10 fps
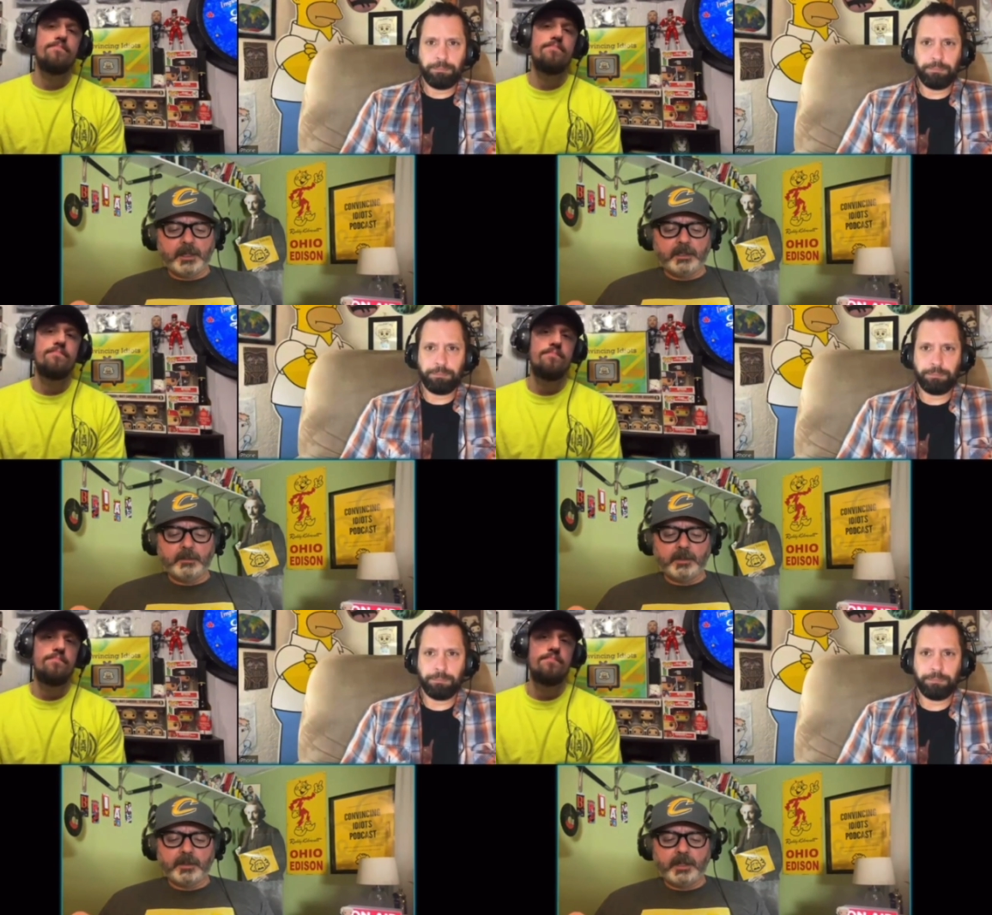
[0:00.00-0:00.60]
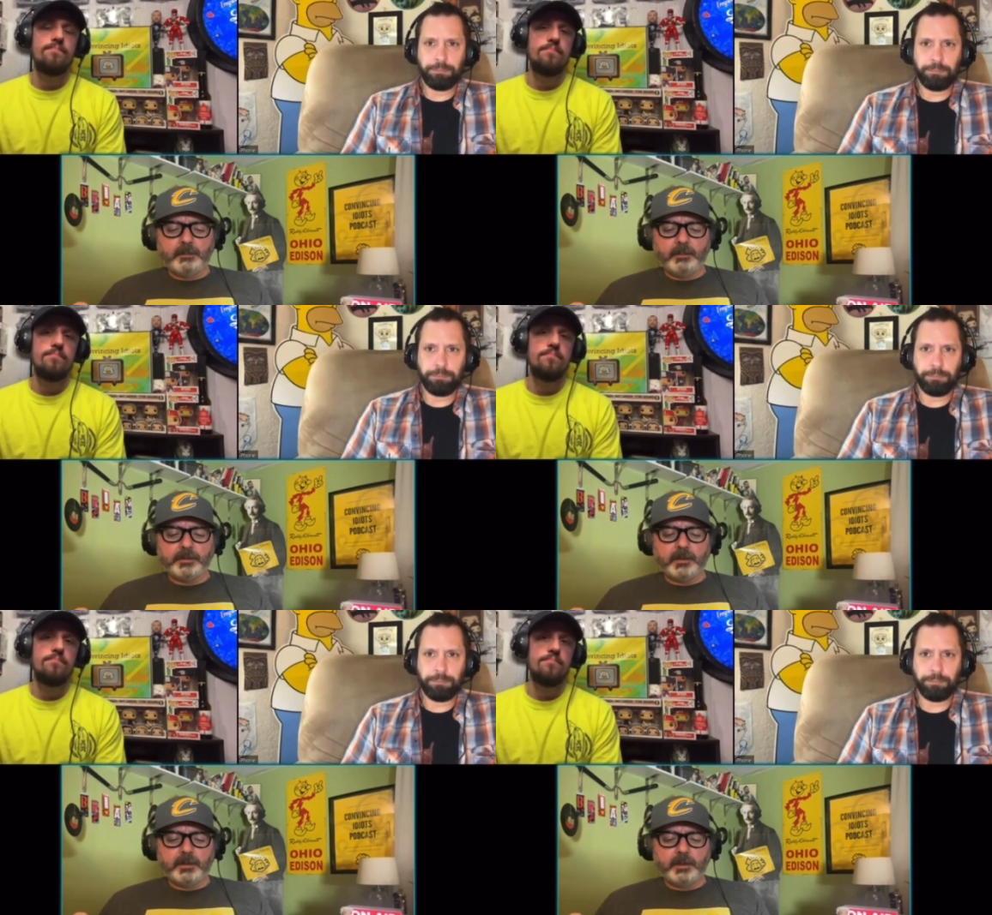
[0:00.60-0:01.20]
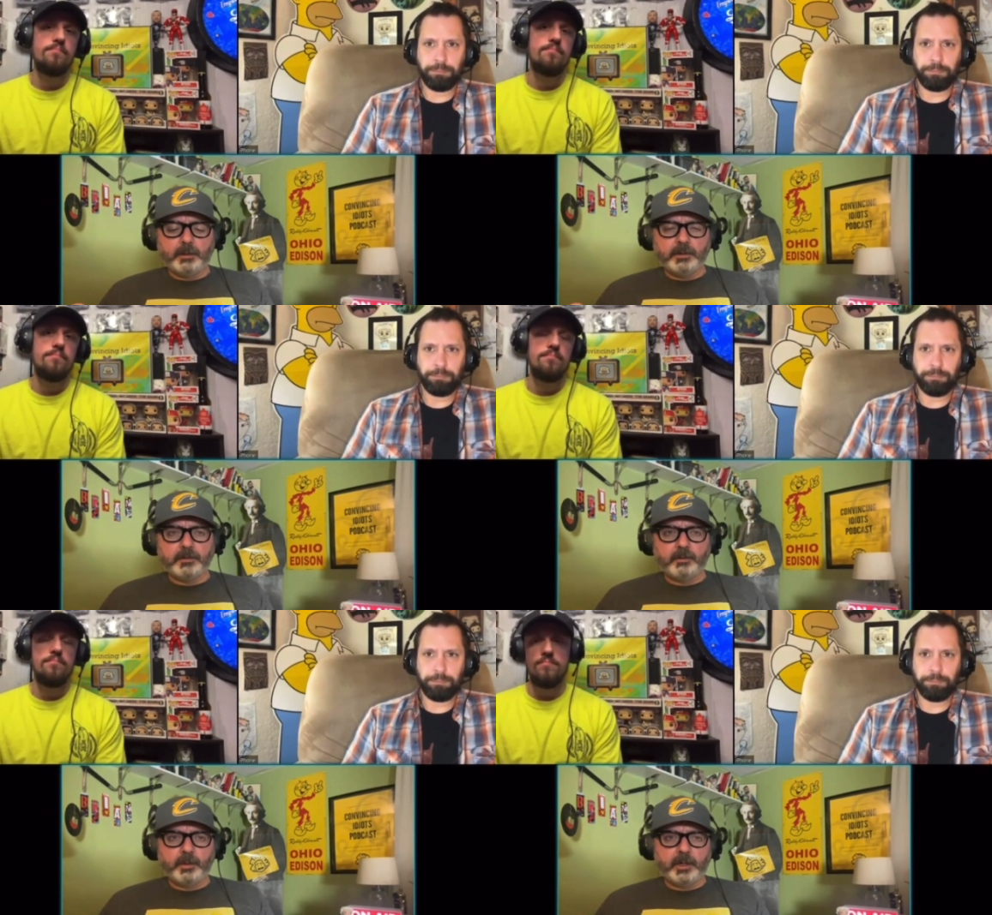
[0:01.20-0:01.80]
Speaker 1: and his machine was in use
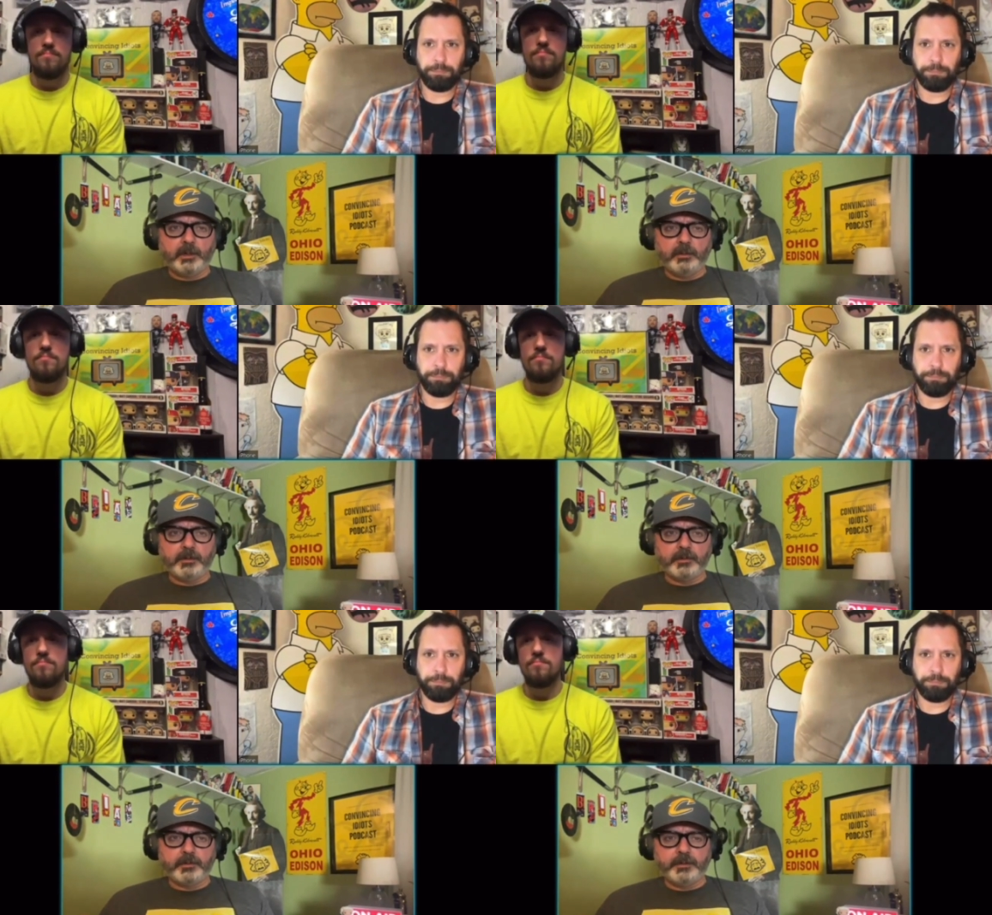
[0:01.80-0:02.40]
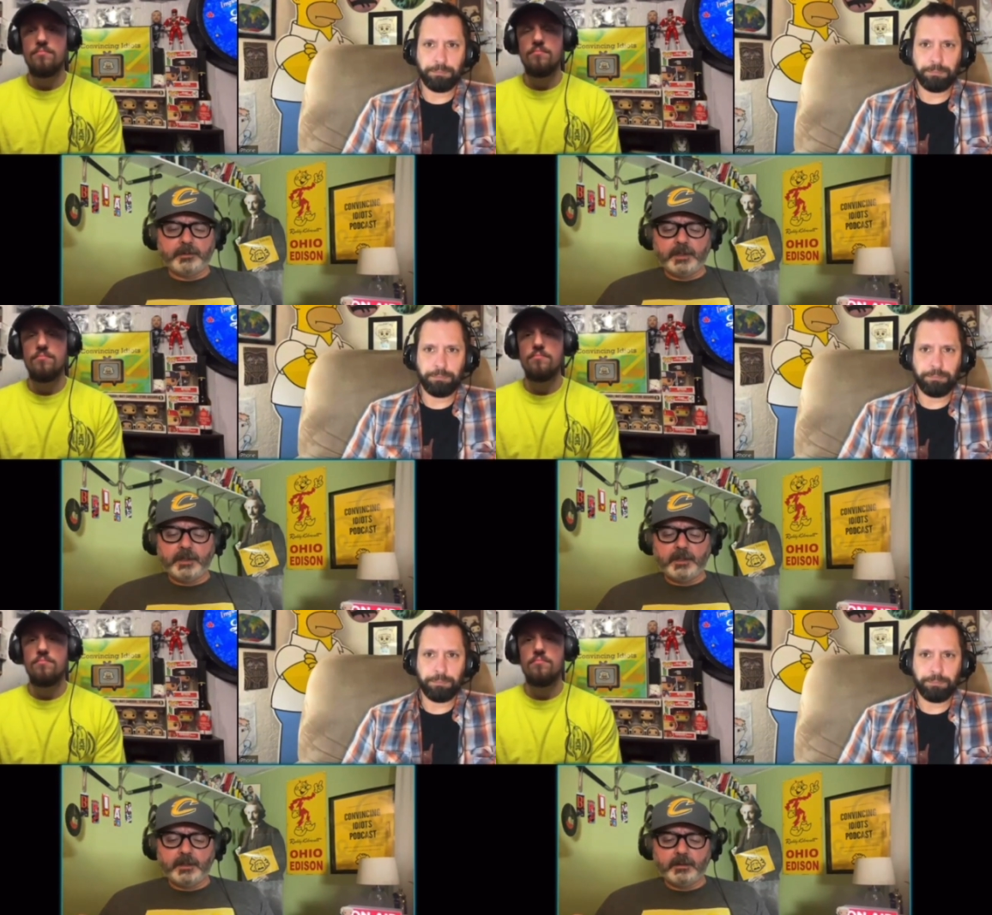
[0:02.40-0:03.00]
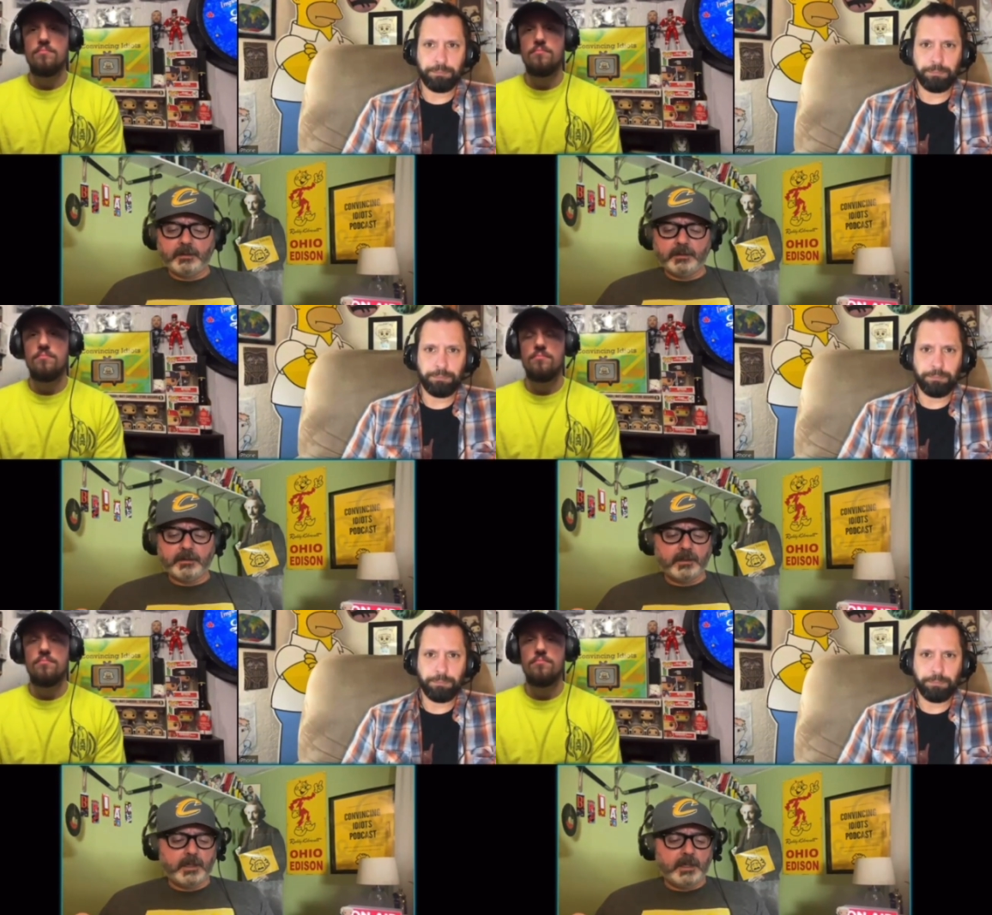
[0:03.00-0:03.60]
for well over 50 years.